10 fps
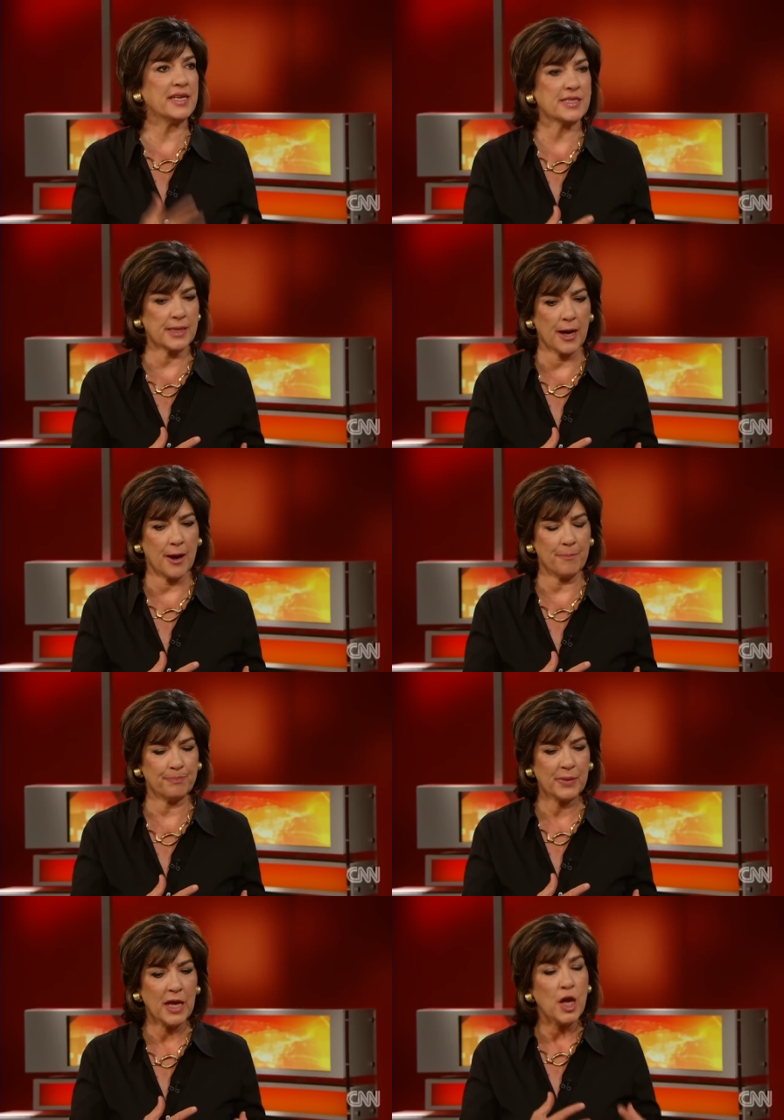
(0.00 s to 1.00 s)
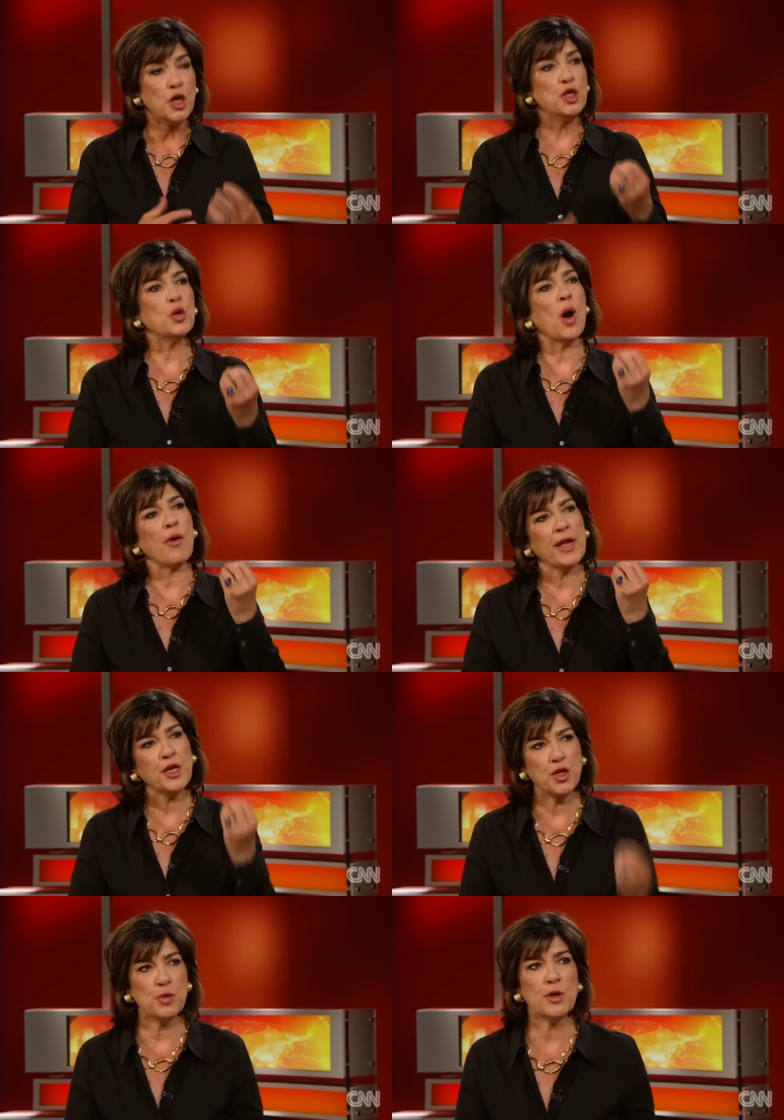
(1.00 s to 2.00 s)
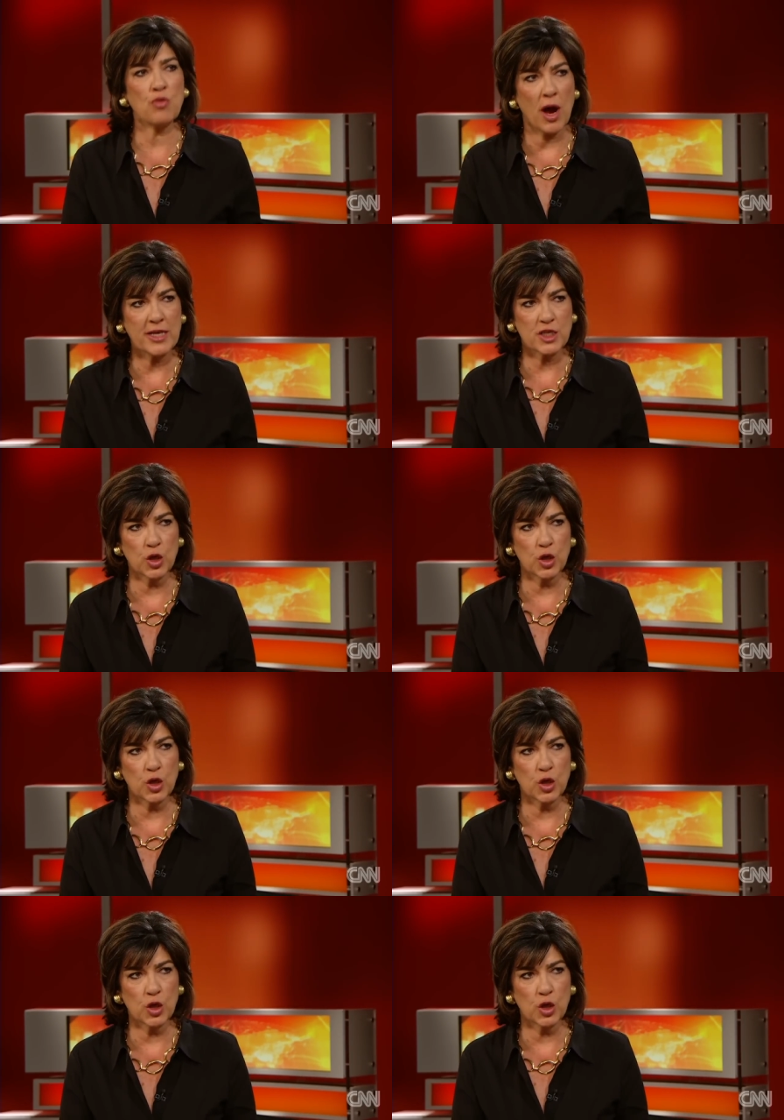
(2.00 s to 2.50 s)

Islam. You are a human rights